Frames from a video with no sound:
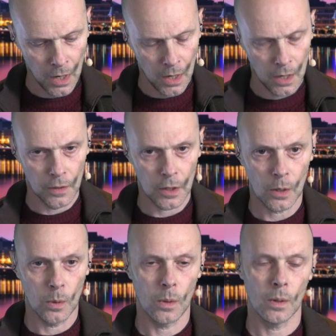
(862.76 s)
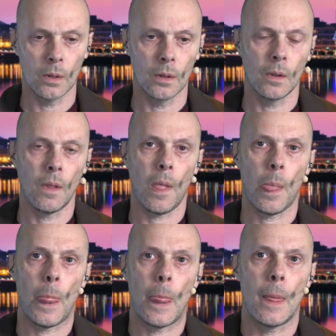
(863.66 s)
Now,
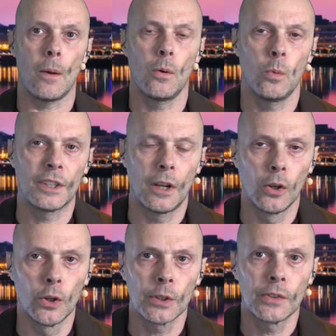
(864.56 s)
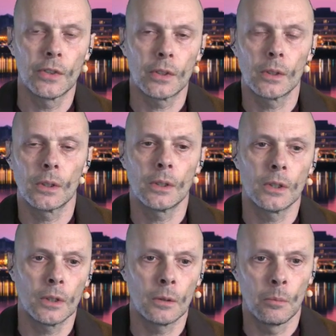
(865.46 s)
what I learned
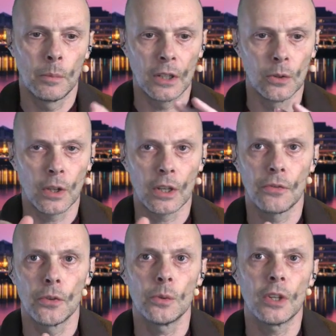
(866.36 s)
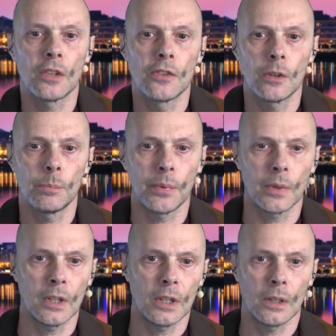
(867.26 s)
by looking a few things up
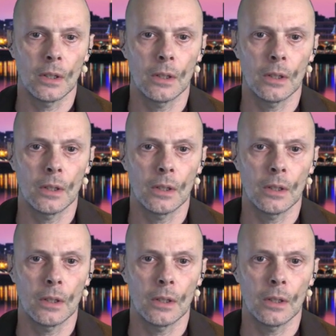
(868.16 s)
in